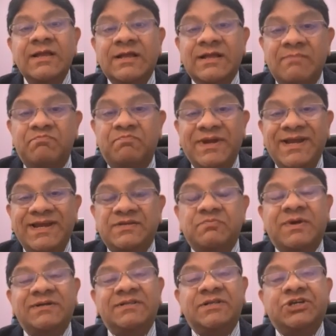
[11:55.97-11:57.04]
completes,
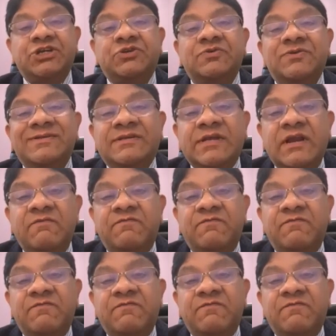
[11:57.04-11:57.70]
but the tissue is still